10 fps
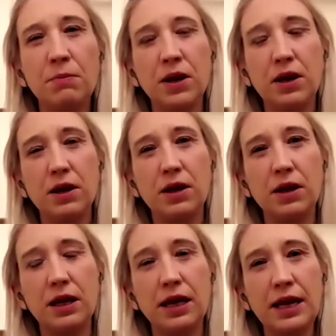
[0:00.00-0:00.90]
But
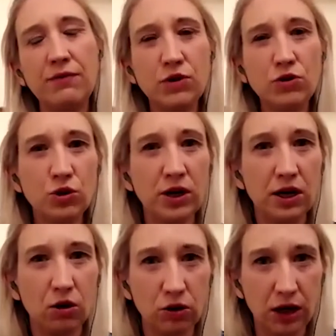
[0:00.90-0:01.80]
if you're doing
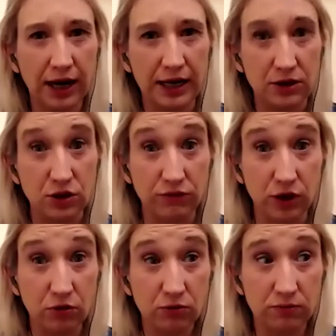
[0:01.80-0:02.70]
an online
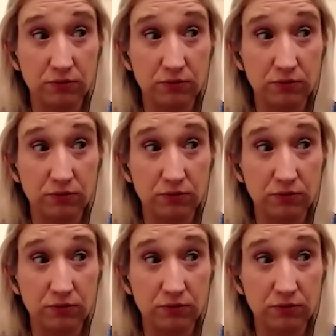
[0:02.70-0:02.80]
interview,